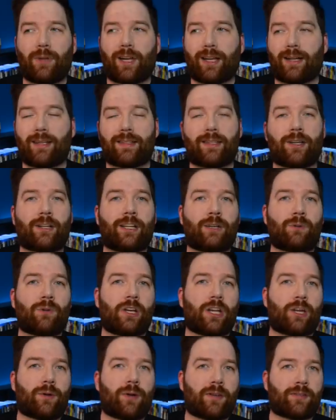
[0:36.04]
not going to tell
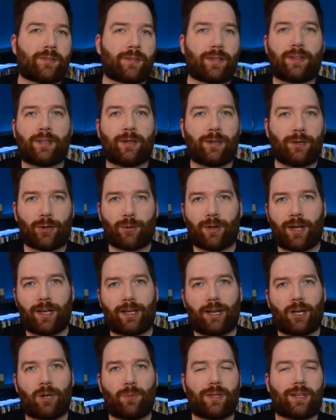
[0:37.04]
anyone to go out to the theater right
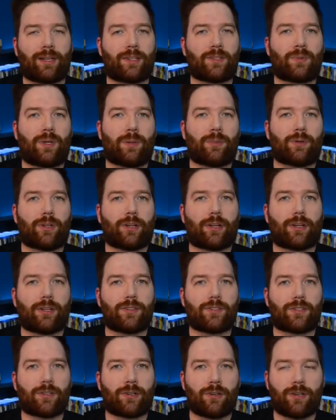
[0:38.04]
now because people are
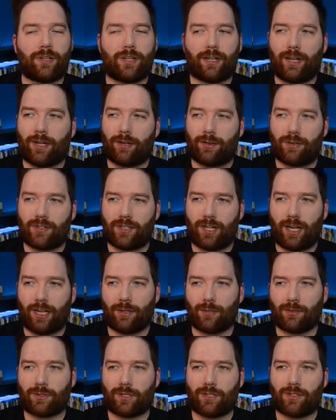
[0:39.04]
concerned, and I
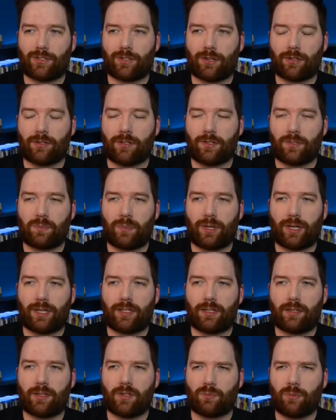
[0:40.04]
understand those concerns,
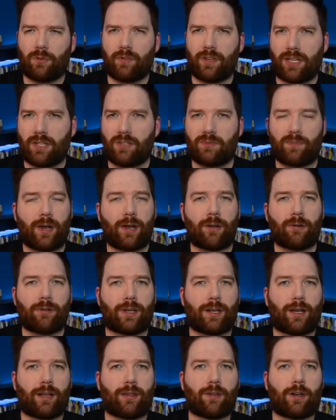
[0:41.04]
but this movie is better
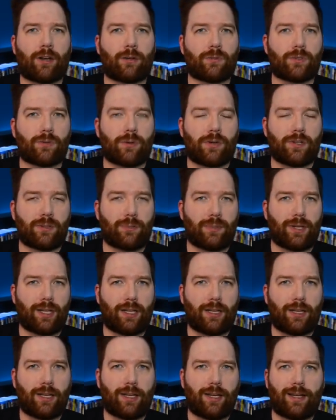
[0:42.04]
than I thought it was going to
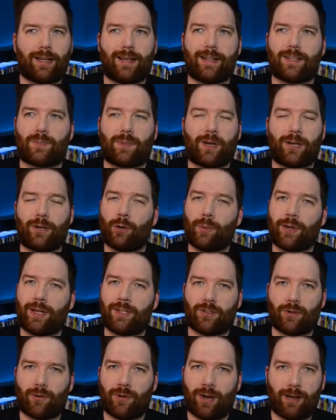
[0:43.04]
be. It's by no
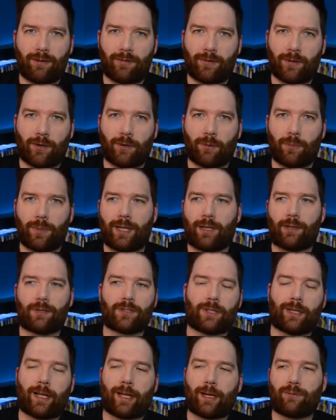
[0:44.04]
means a great film, and
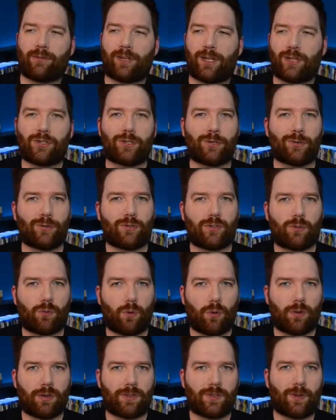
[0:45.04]
there's a lot of issues
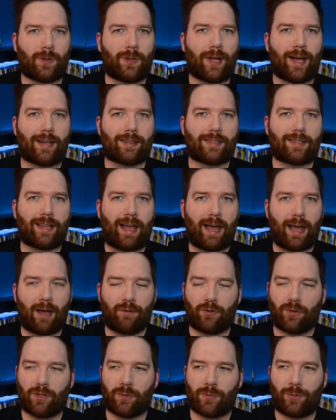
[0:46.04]
towards the last
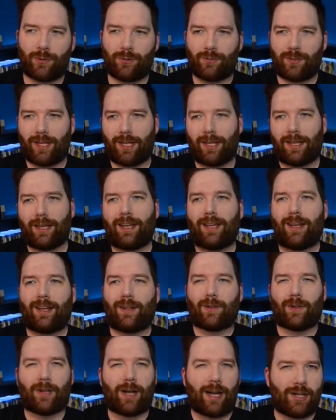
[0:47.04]
half of the movie,
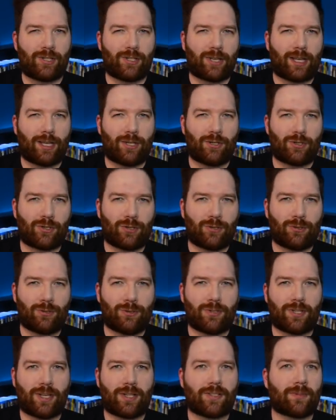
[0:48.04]
logic
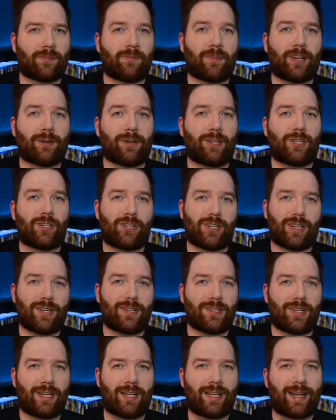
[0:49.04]
issues, and some very
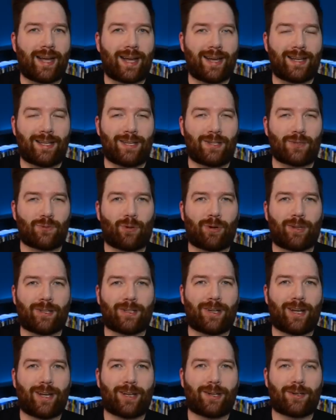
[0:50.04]
cheesy 90s
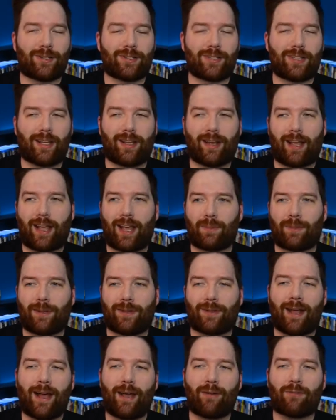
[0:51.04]
one-liners that had
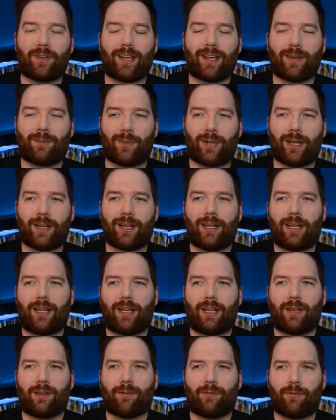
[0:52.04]
me laughing, but
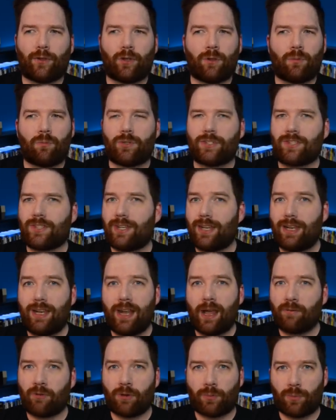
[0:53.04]
the film was
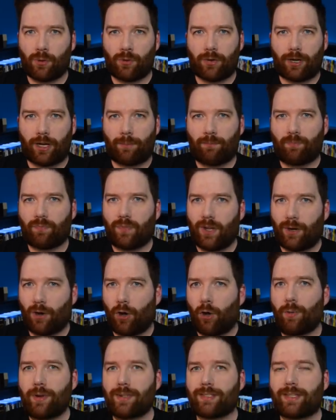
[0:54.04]
never boring. It
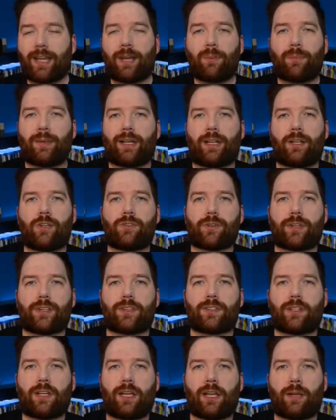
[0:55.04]
always kept my
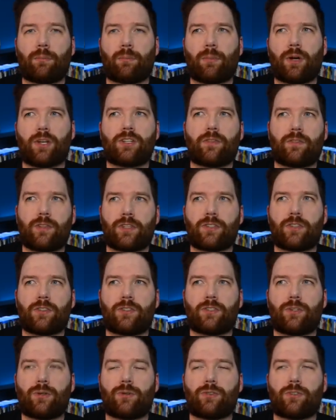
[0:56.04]
interest, and much of this
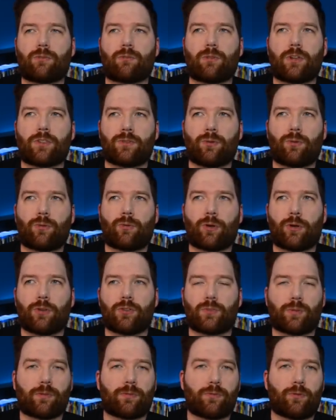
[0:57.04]
is due to Russell
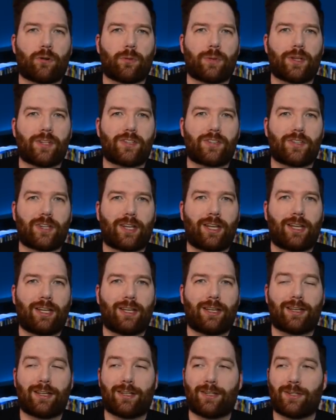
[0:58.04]
Crowe's performance.
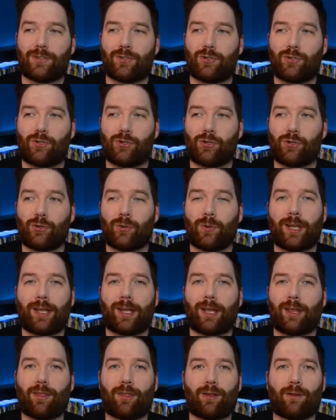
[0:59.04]
He is
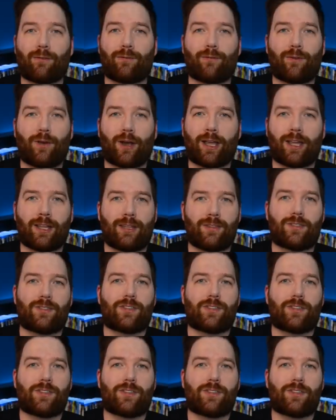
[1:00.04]
chewing the fucking